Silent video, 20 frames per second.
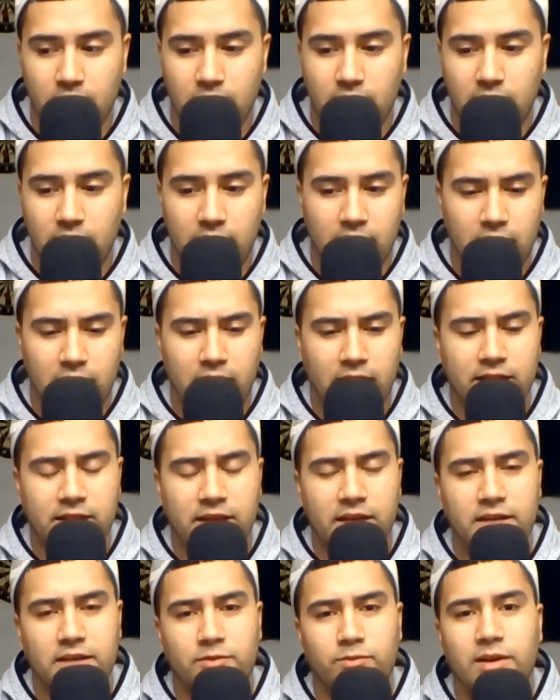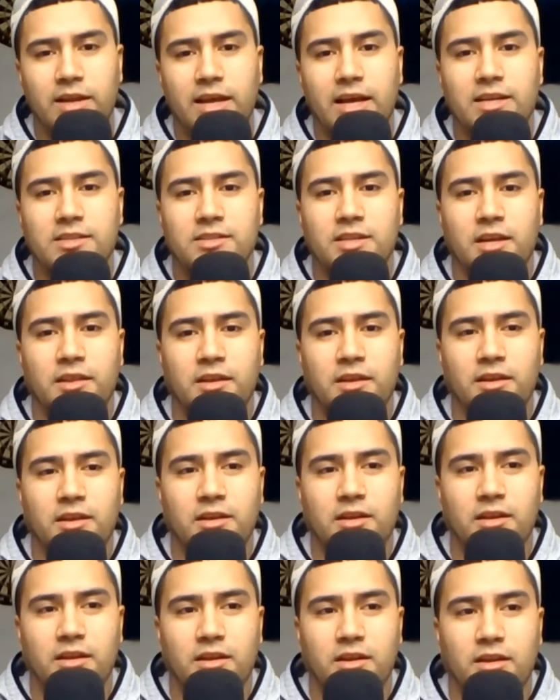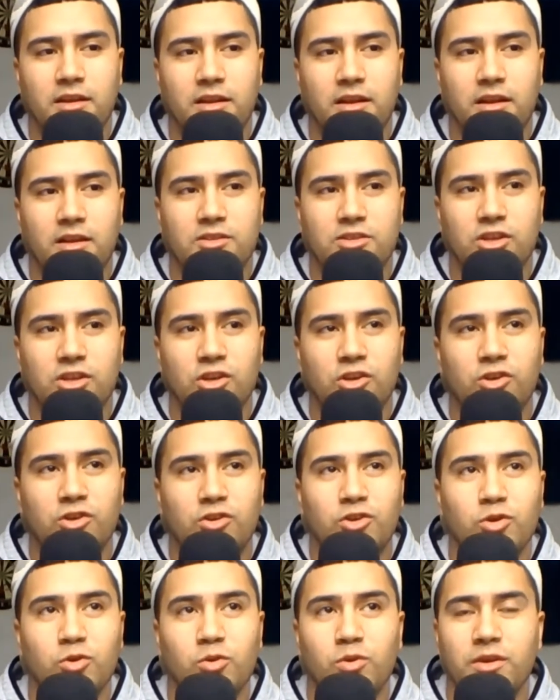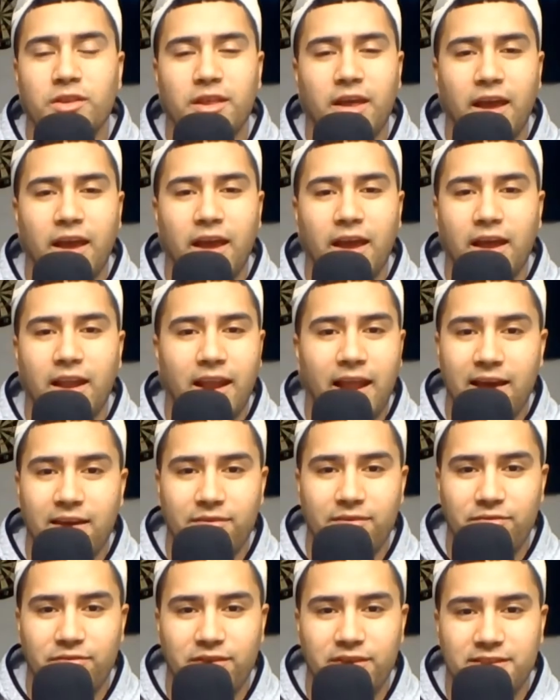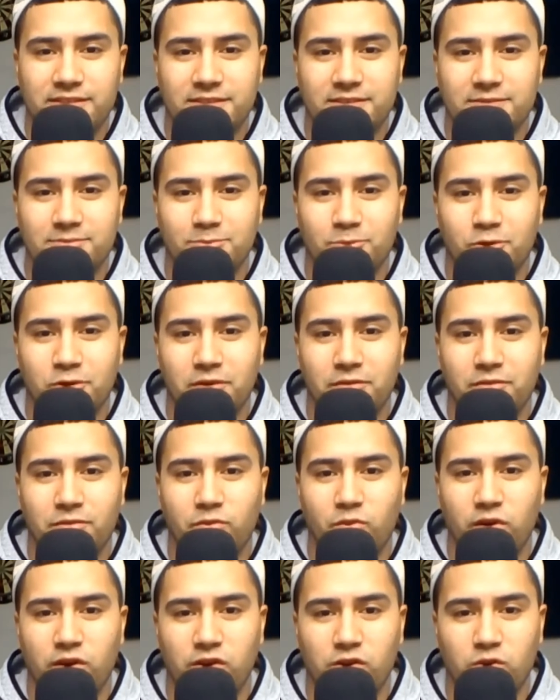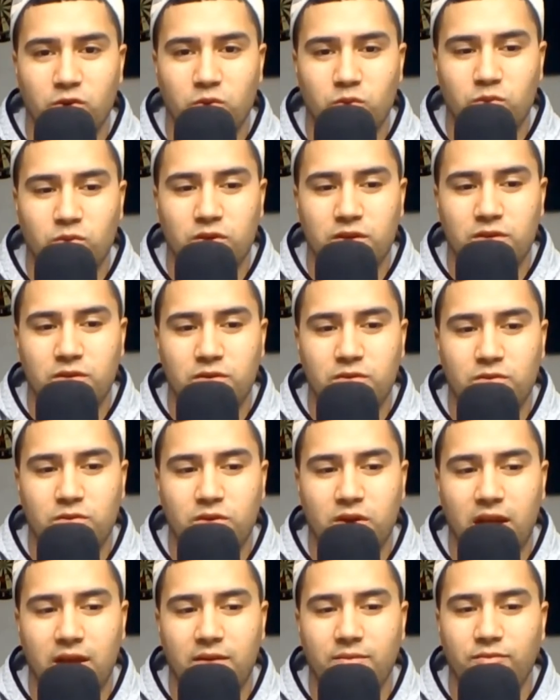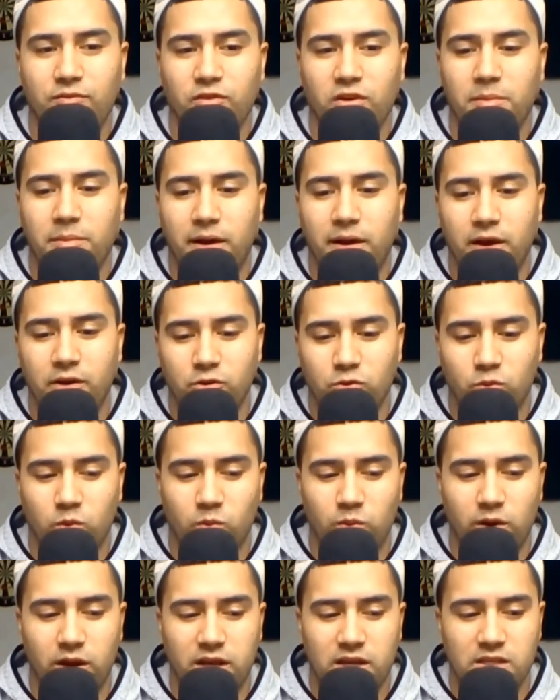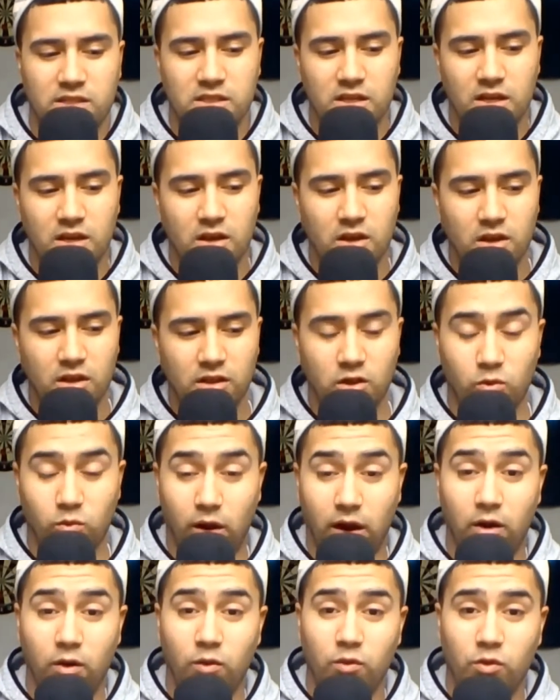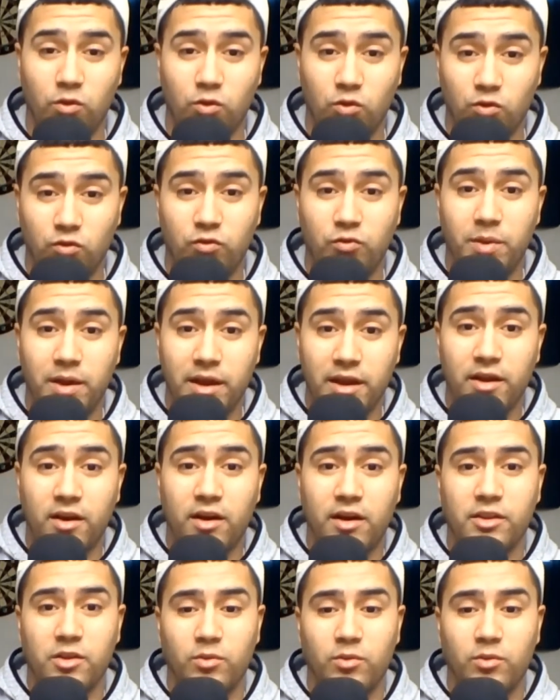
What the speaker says: And a lot of that really has nothing to do with life. It's more of where you came from, how you were raised, the route you've been on, the